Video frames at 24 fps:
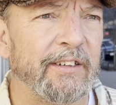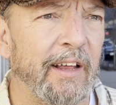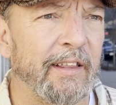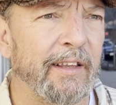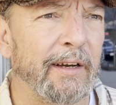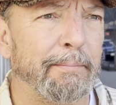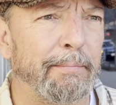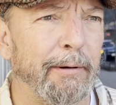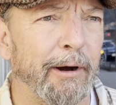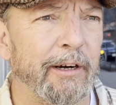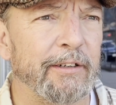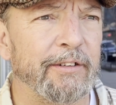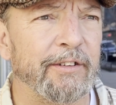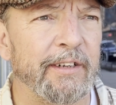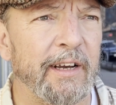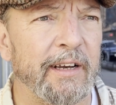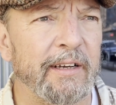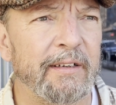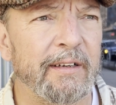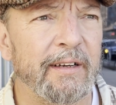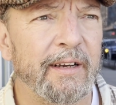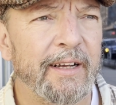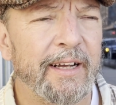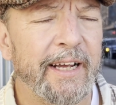other
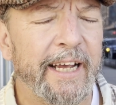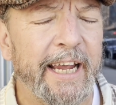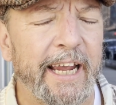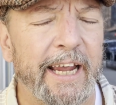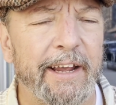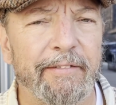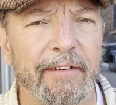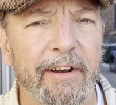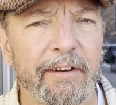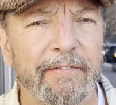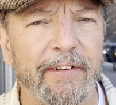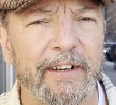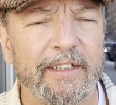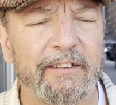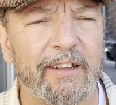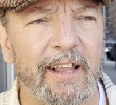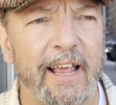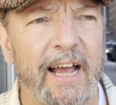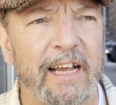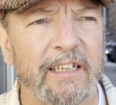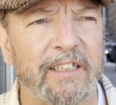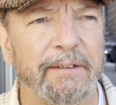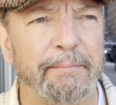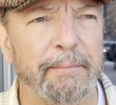person, even if it's
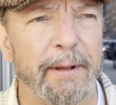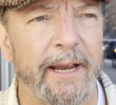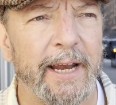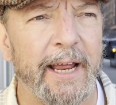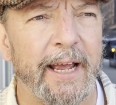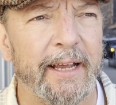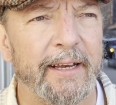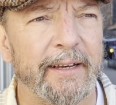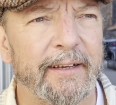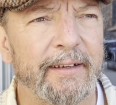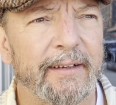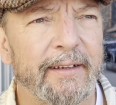last minute,